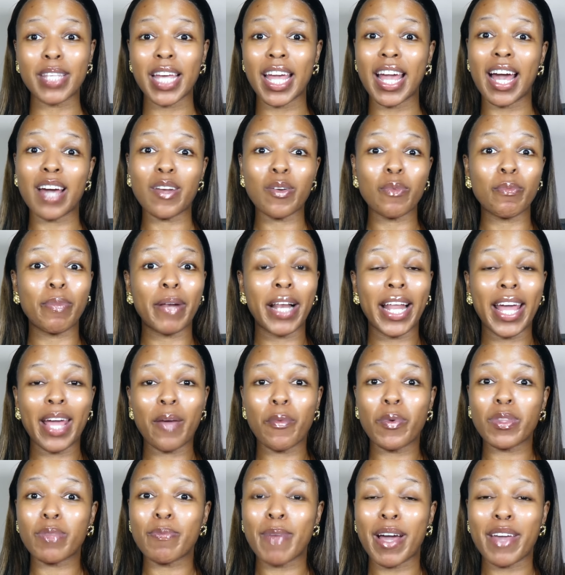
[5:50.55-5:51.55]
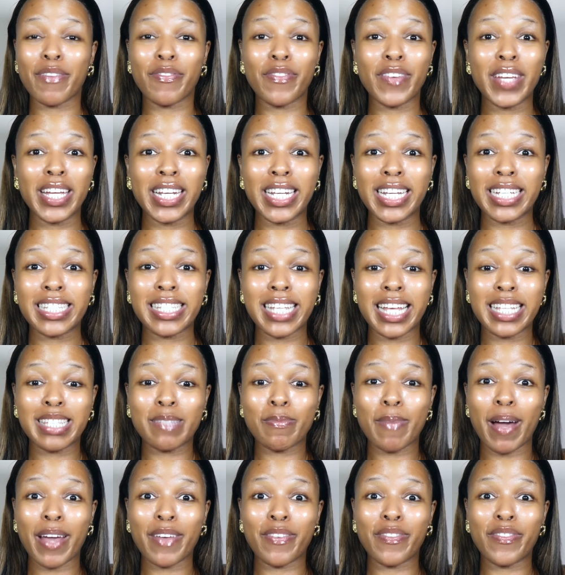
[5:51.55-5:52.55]
Hey, I don't play with my feelings. It's
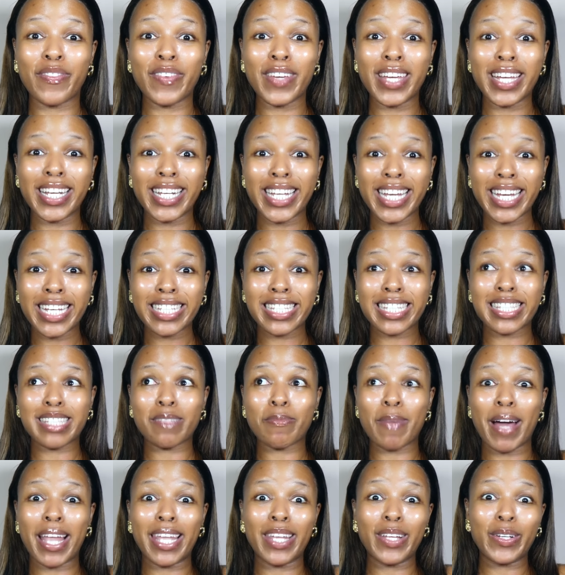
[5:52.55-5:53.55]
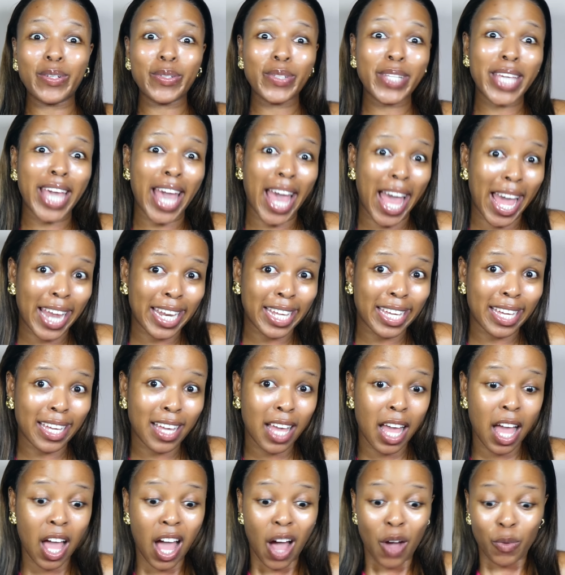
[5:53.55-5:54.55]
my feelings. It's my little
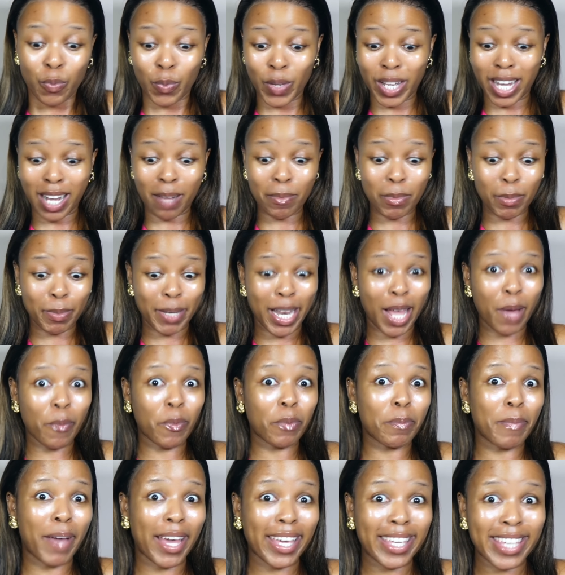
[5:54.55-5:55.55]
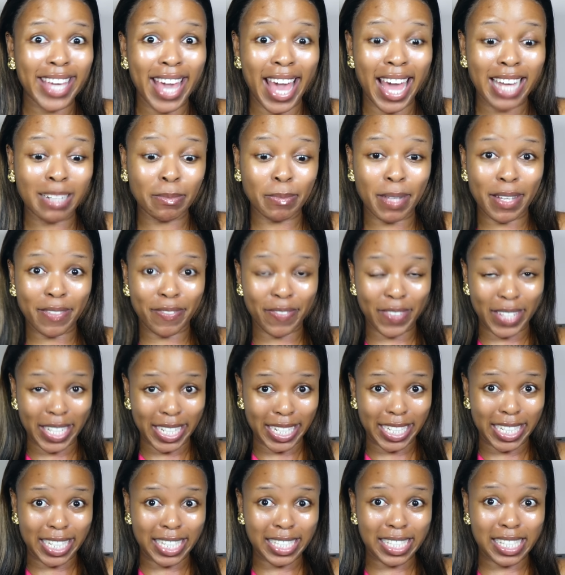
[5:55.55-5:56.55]
catty. We can't be playing with my cat and my
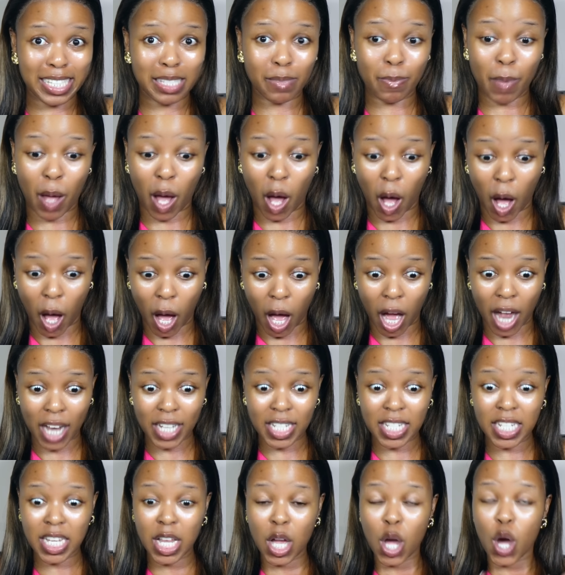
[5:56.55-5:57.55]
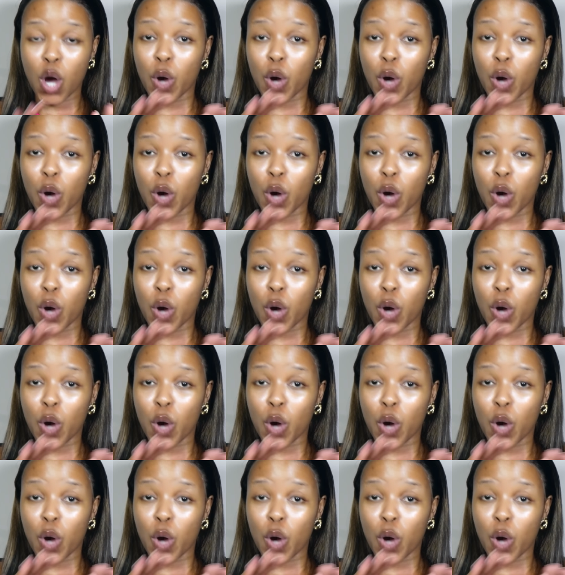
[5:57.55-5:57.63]
feelings. It's my heart.